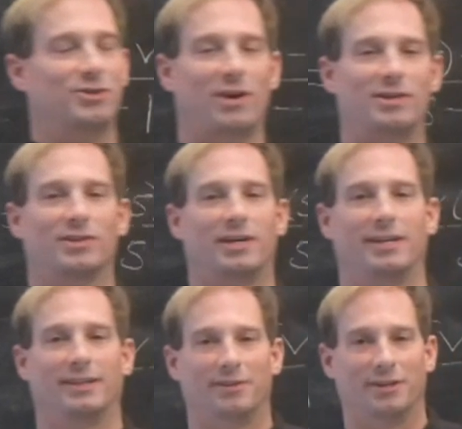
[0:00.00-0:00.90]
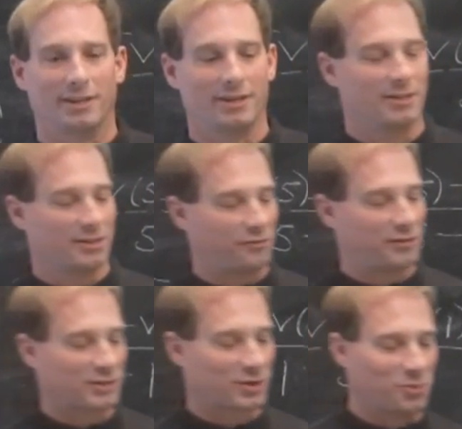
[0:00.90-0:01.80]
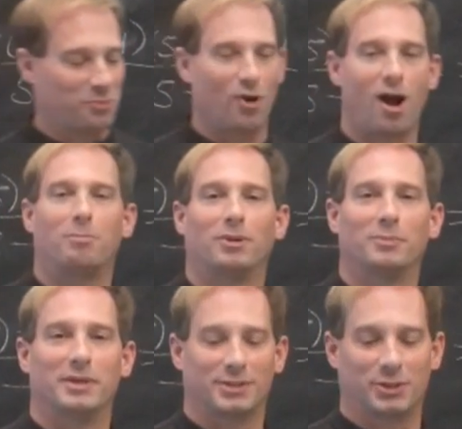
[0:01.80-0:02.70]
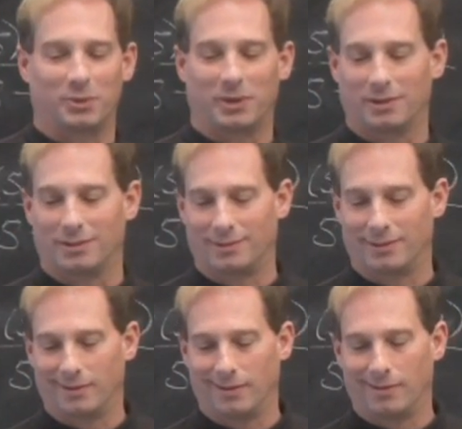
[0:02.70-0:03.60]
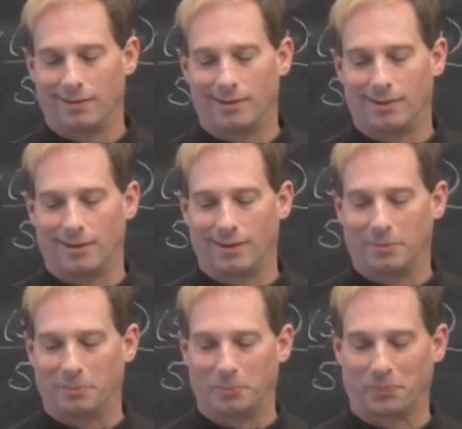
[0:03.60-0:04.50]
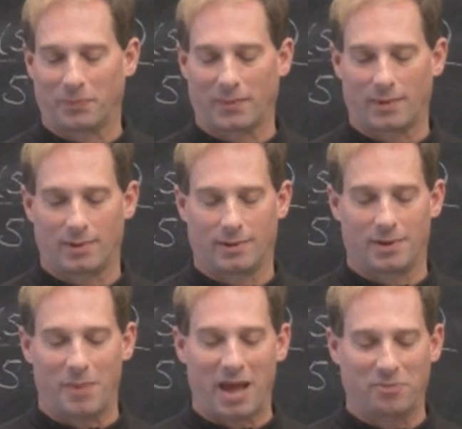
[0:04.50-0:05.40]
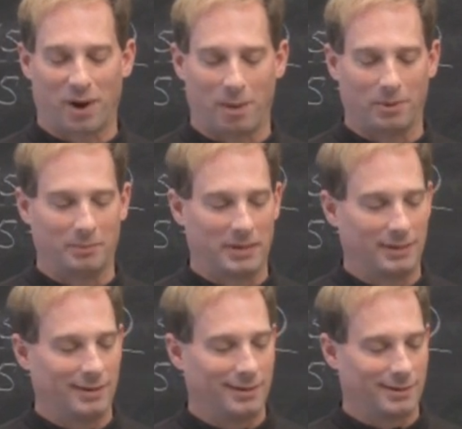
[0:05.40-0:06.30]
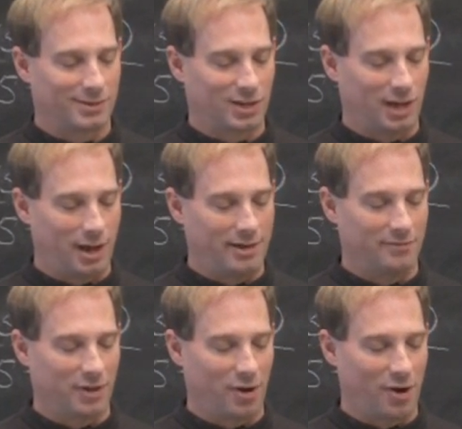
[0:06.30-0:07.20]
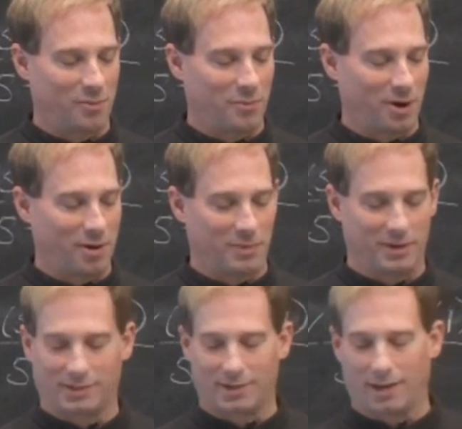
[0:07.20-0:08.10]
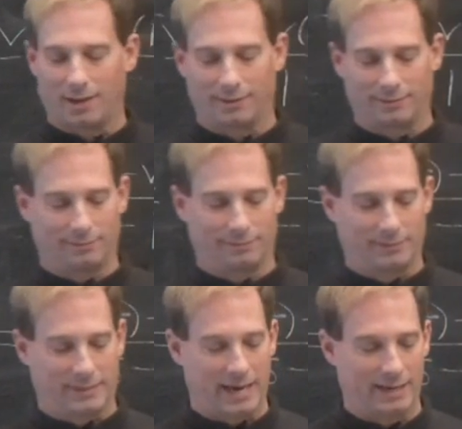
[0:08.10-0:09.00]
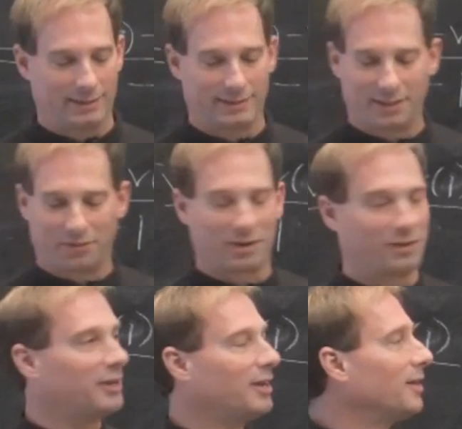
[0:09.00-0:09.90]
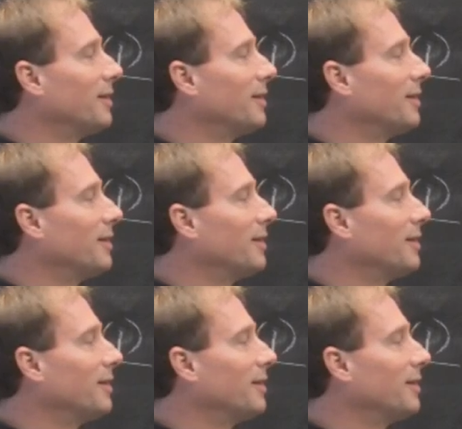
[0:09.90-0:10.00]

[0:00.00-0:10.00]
Translating the, the physical problem into a, um, a math problem is kind of the hard part, but it's not that difficult.